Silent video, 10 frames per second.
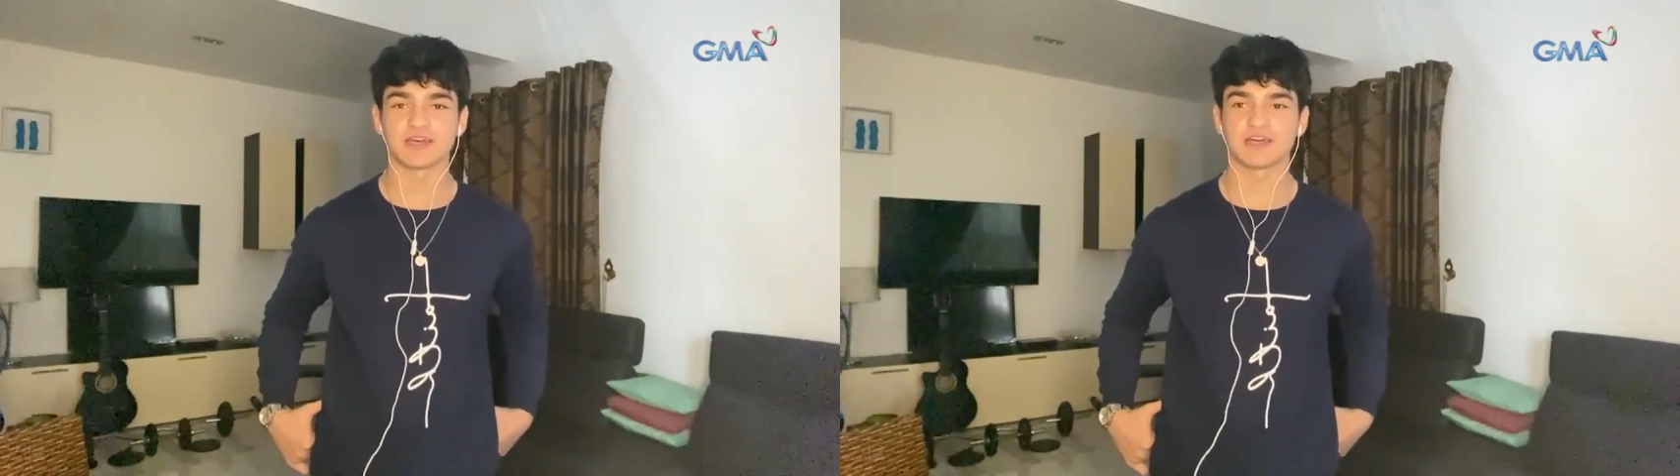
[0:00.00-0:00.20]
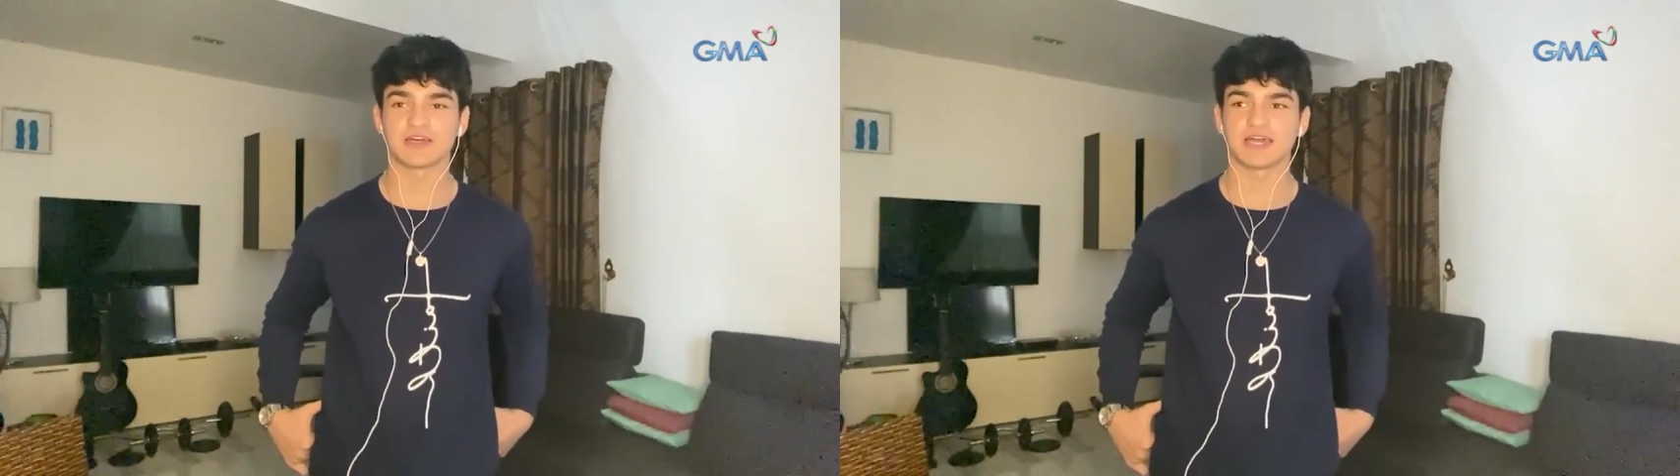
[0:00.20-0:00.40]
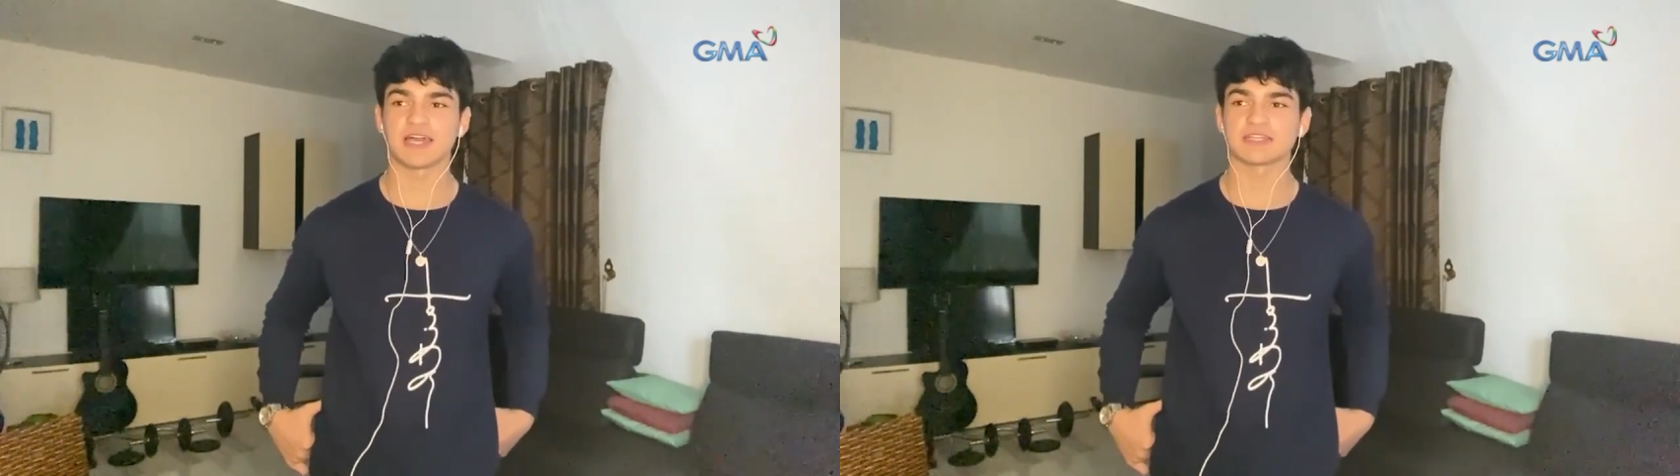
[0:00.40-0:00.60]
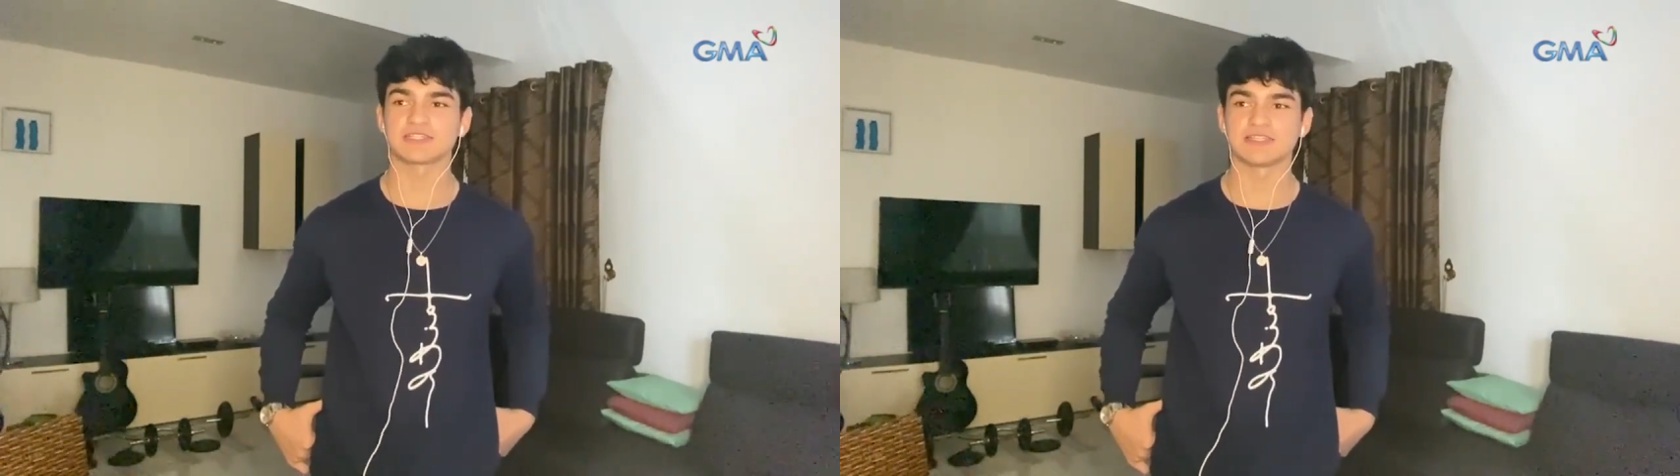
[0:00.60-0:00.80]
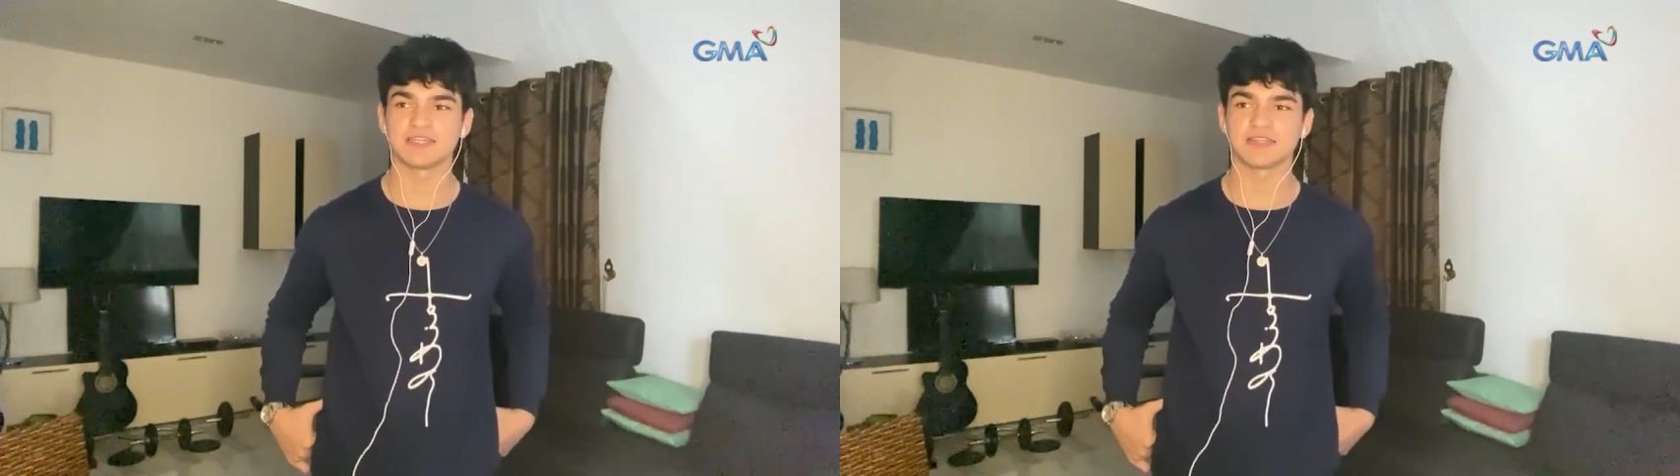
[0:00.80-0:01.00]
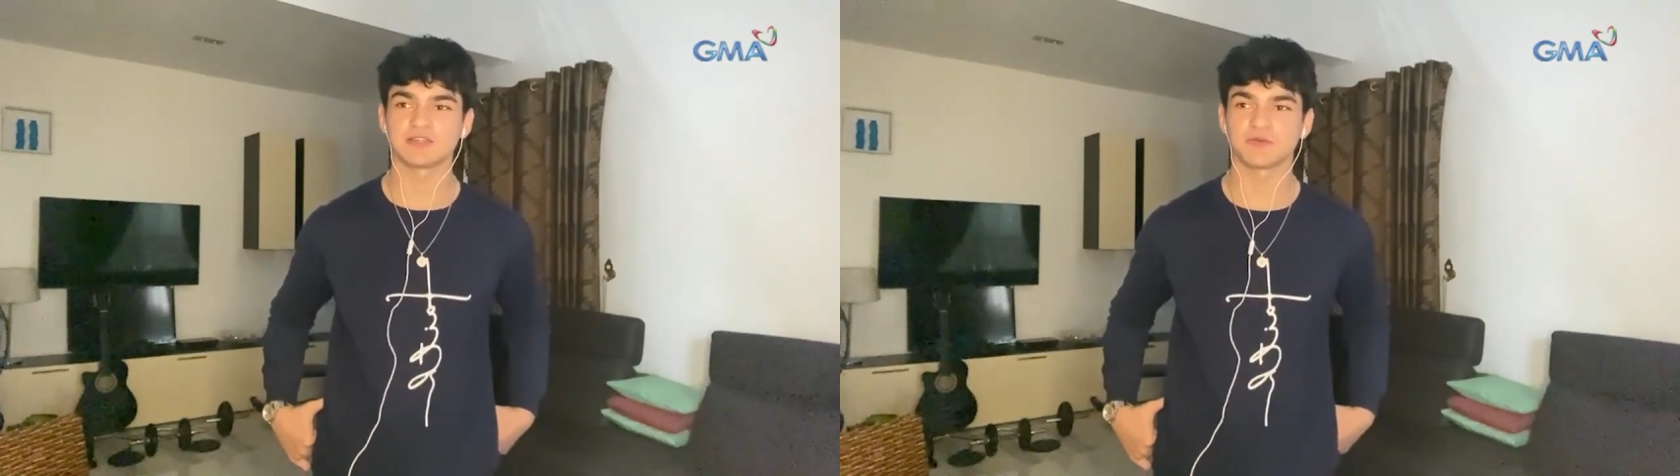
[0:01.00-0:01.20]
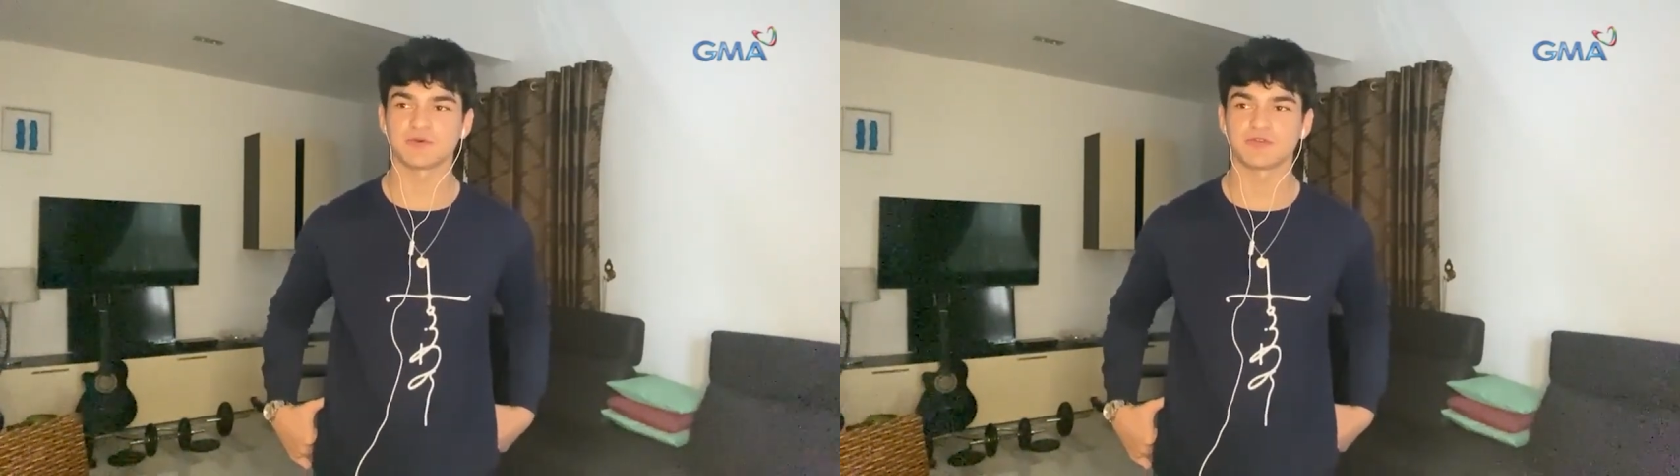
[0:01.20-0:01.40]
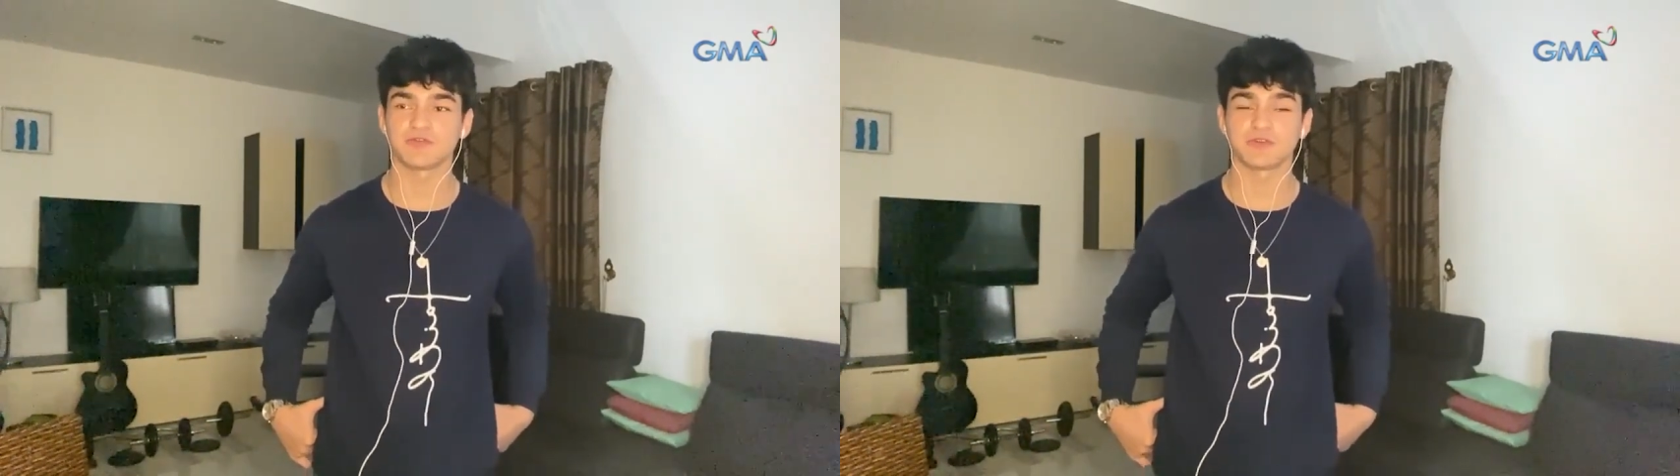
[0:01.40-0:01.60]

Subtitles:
accident ko po,